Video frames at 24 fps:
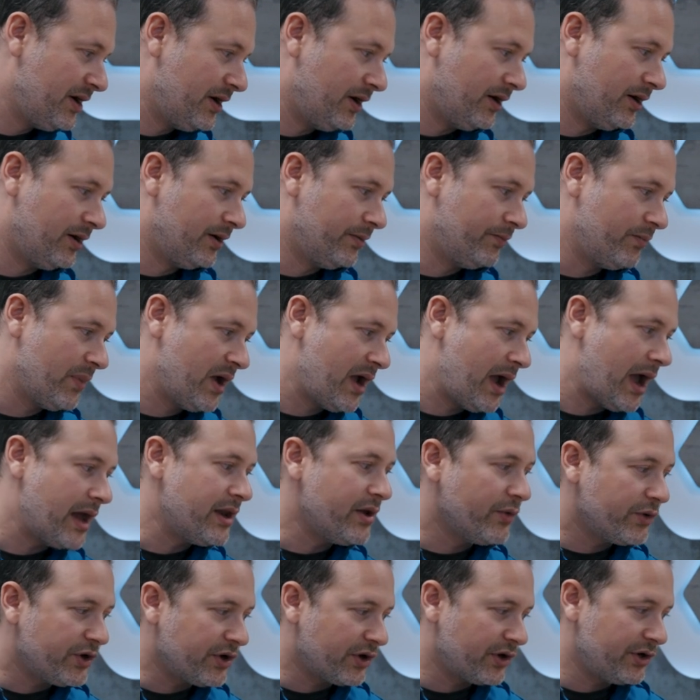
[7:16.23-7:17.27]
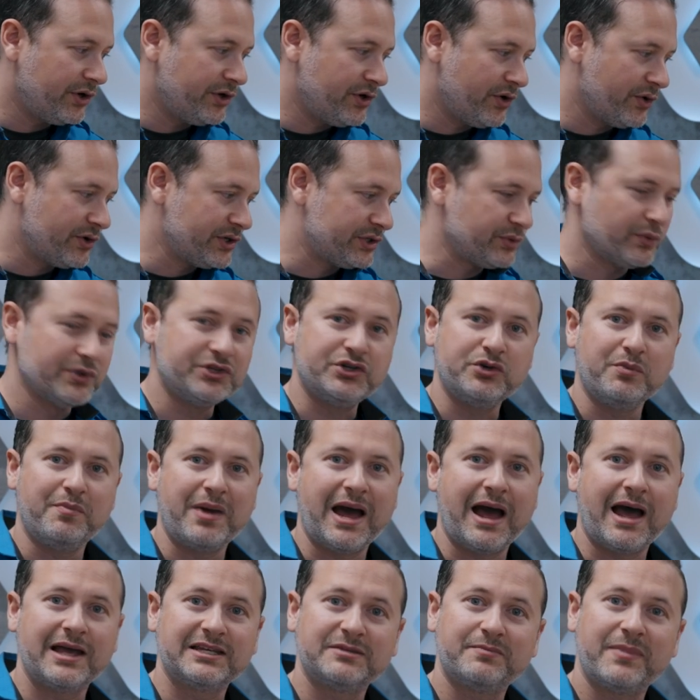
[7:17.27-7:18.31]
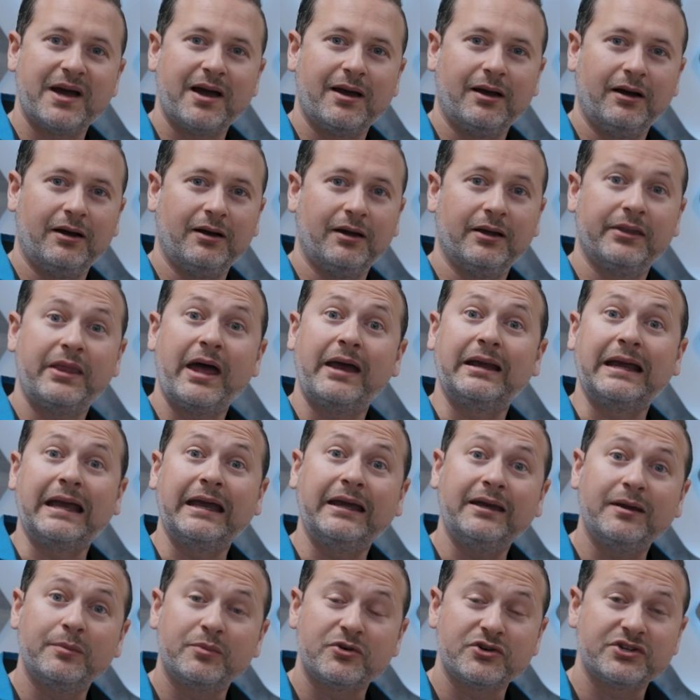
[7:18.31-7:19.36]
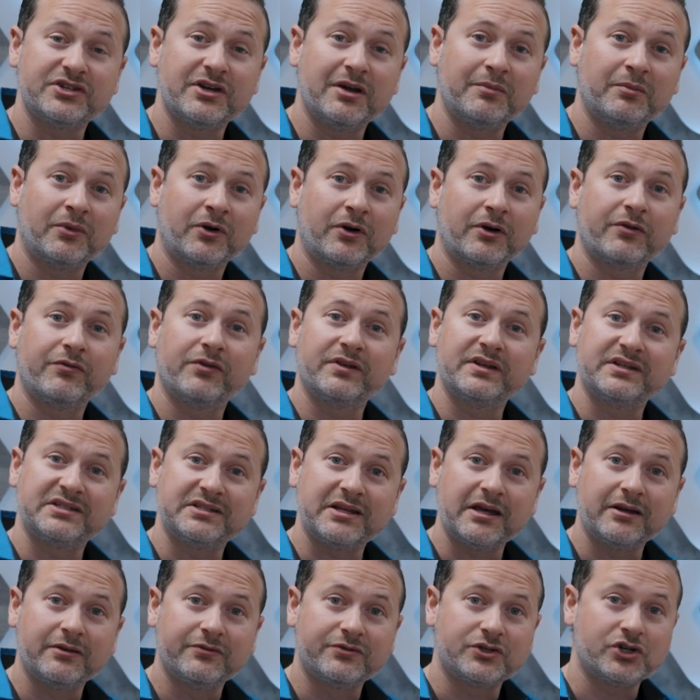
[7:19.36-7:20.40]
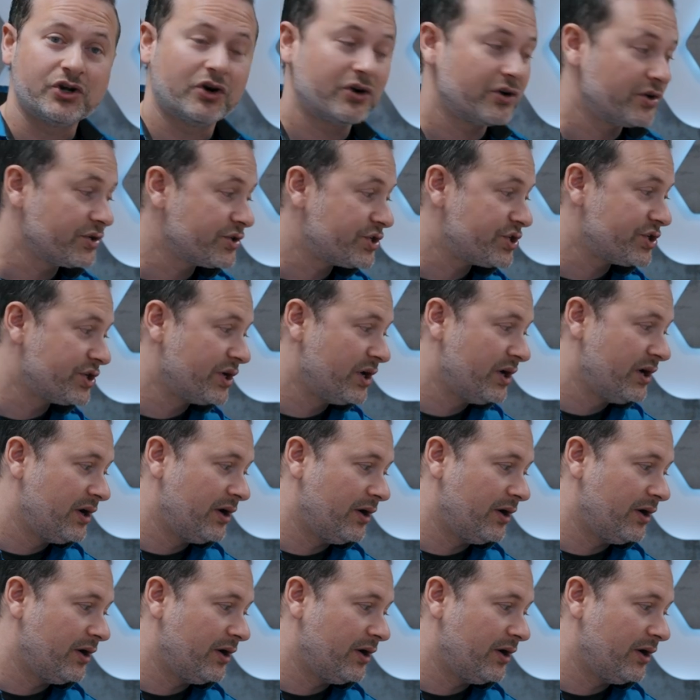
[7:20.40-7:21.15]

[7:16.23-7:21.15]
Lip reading: And then what you're gonna notice once you pass that 80% mark for the state of charge,